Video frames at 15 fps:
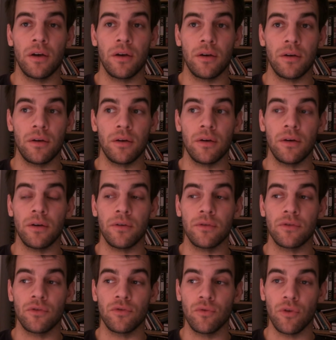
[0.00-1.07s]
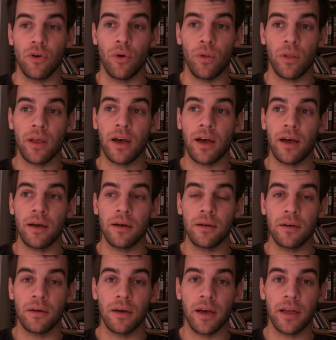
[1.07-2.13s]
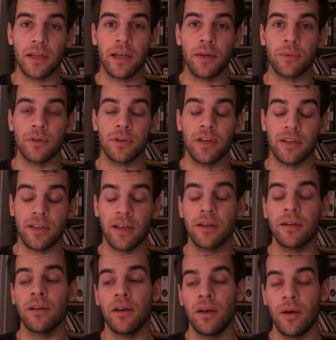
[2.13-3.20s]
to do the whole car, and then